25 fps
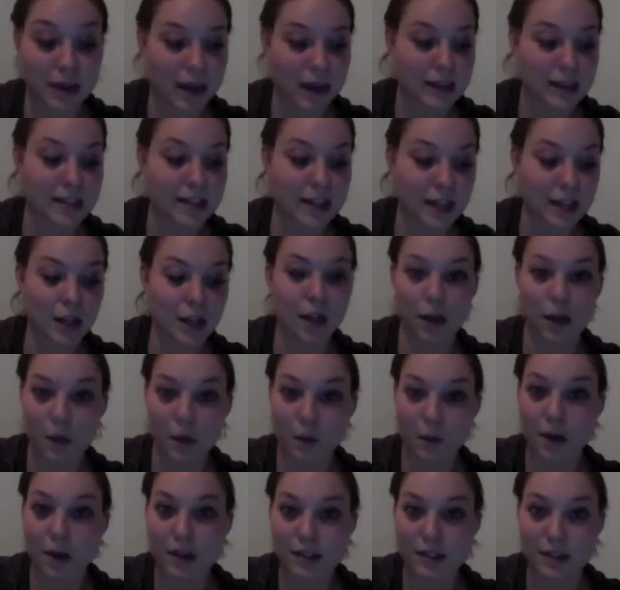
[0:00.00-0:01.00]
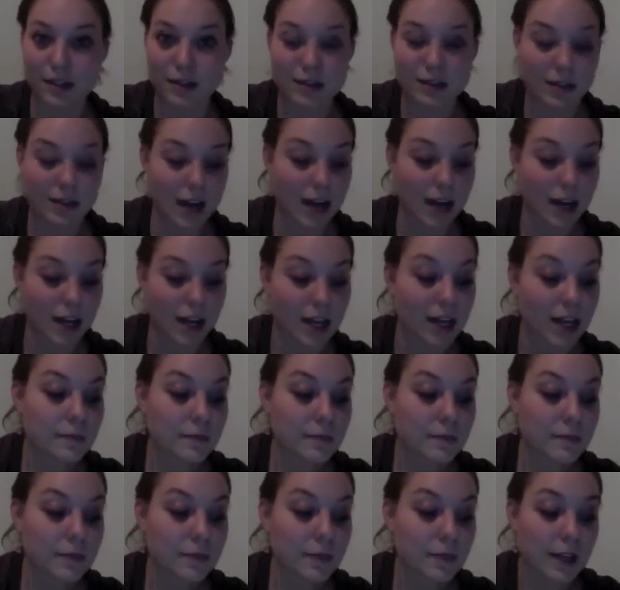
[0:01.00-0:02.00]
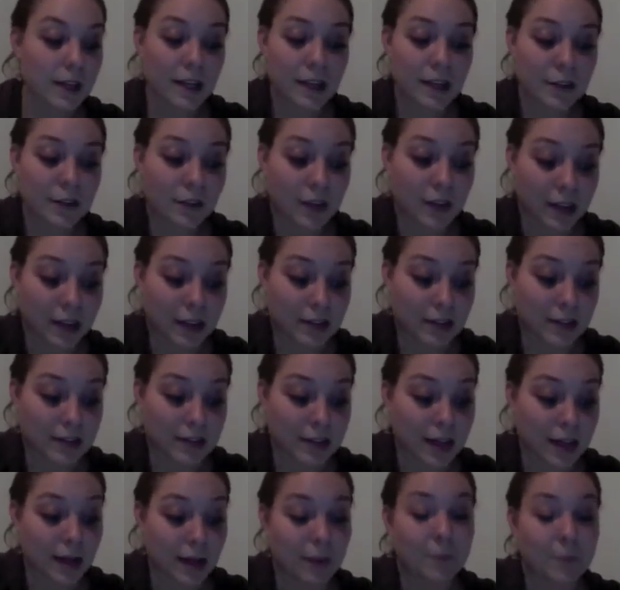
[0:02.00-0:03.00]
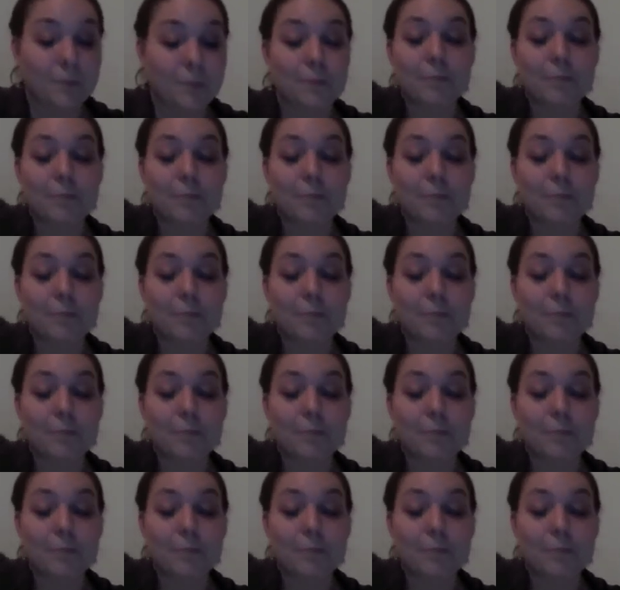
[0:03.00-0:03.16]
I take a lot of walks outside. I love running outside.